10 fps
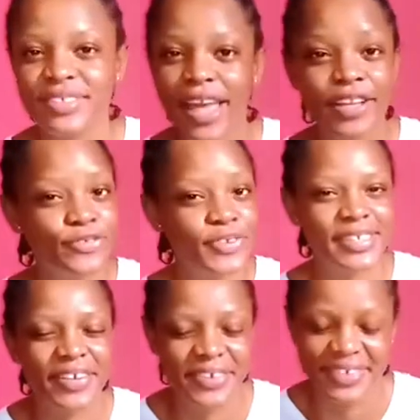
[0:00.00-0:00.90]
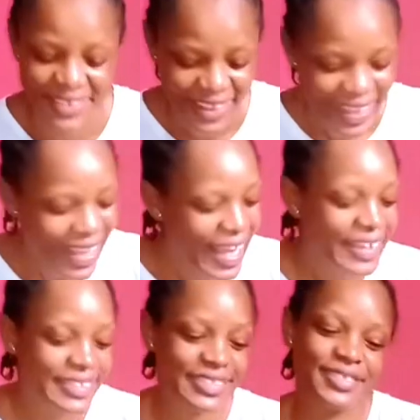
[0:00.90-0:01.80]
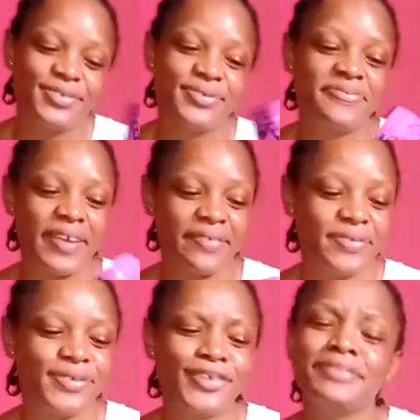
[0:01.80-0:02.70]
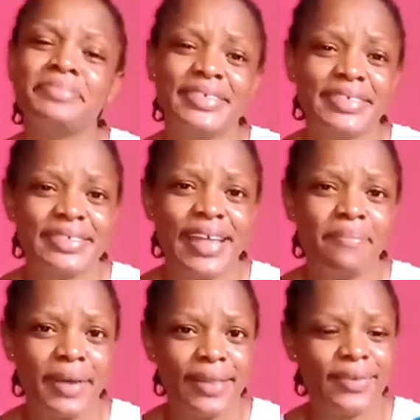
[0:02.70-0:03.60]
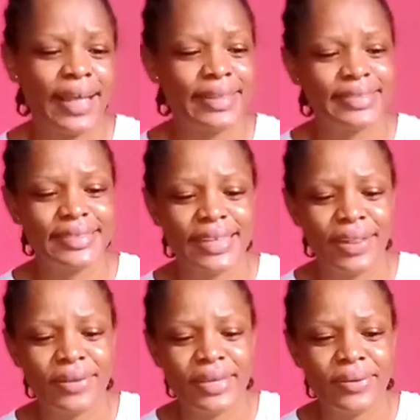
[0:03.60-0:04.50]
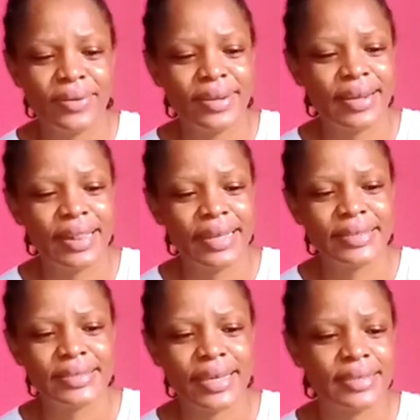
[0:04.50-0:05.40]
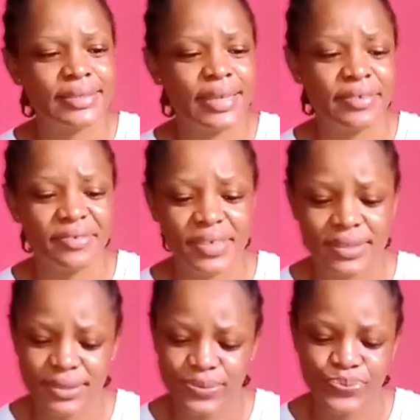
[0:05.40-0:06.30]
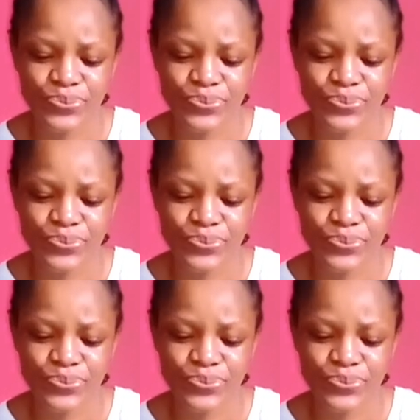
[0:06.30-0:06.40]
I eat recently. This thing is too fine for just biscuit. Ah, but look at it now, looking all plain, sexy and the rest.